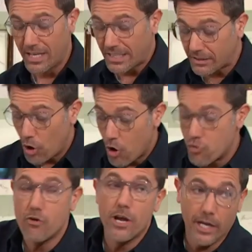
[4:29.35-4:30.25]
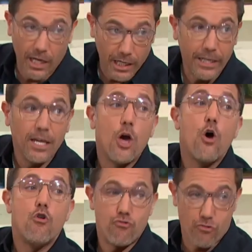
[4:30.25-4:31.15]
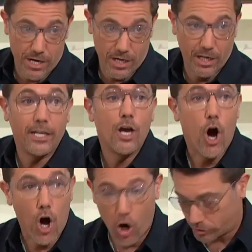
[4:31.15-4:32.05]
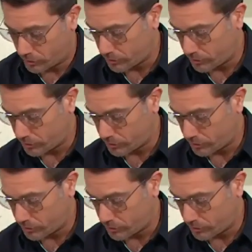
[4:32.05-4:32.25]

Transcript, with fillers: is really really hot,